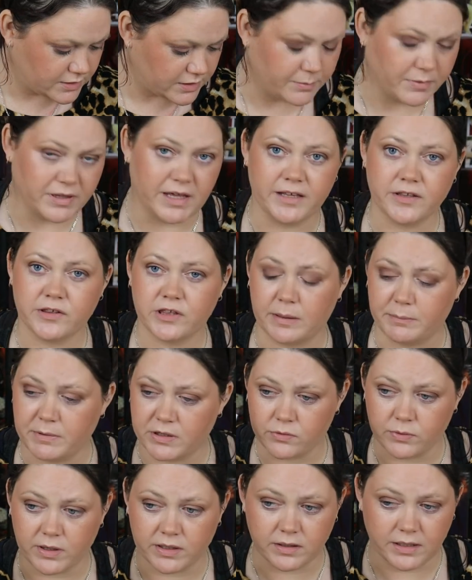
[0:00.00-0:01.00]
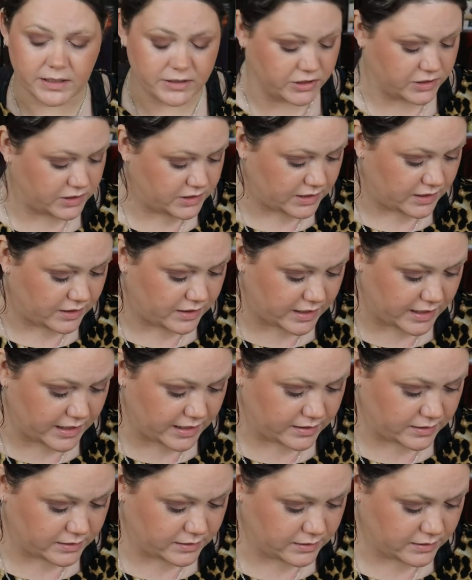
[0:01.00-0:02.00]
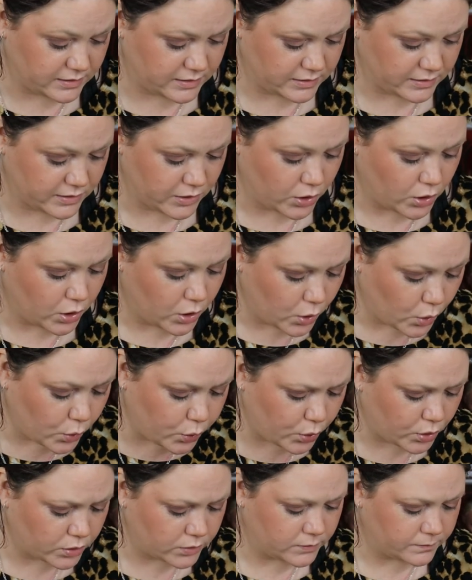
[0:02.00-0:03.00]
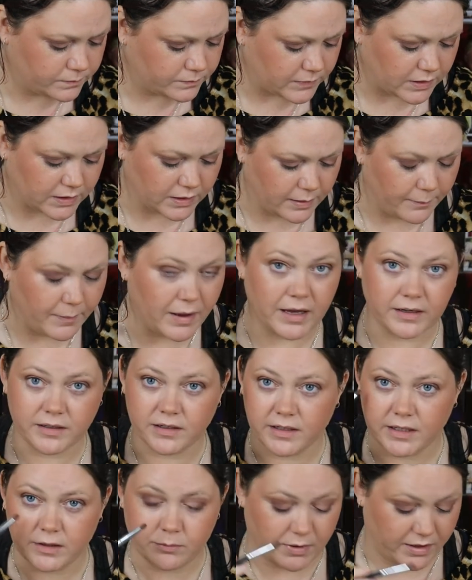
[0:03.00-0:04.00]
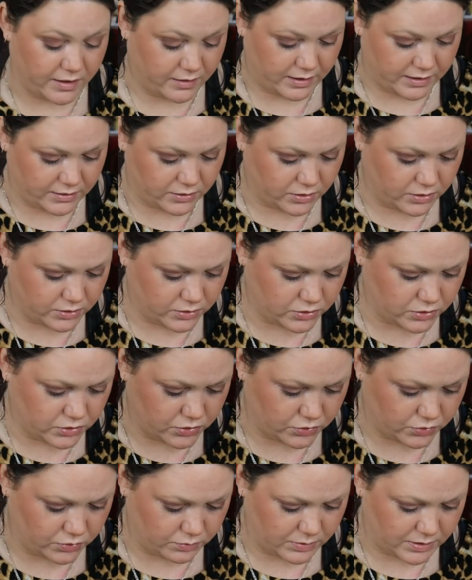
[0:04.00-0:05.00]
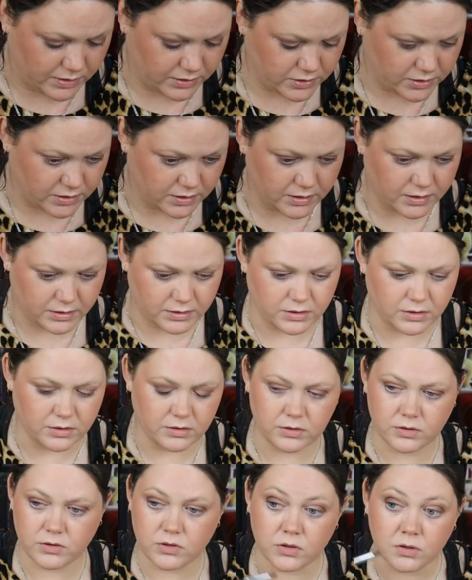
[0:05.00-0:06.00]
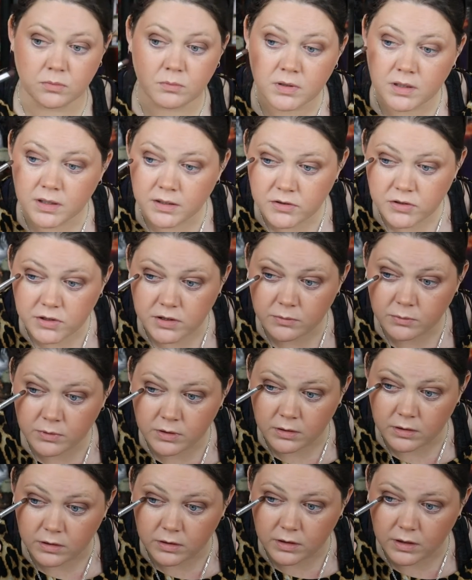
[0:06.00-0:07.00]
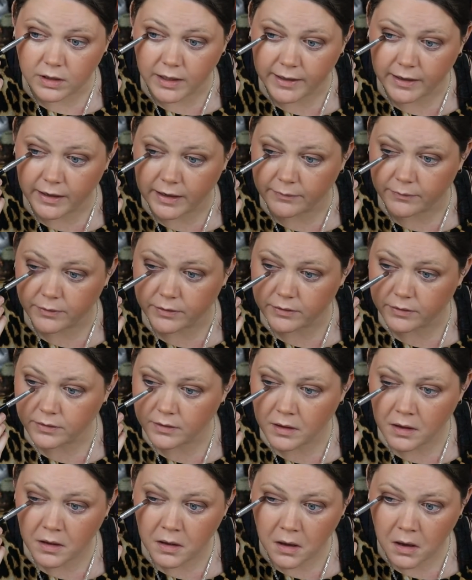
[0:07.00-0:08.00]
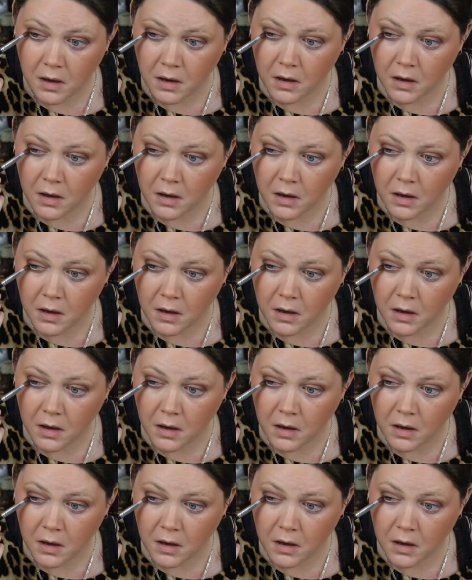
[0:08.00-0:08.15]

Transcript: semi-sweet that I just did then underneath my eye. Not too much. I don't want to look like I was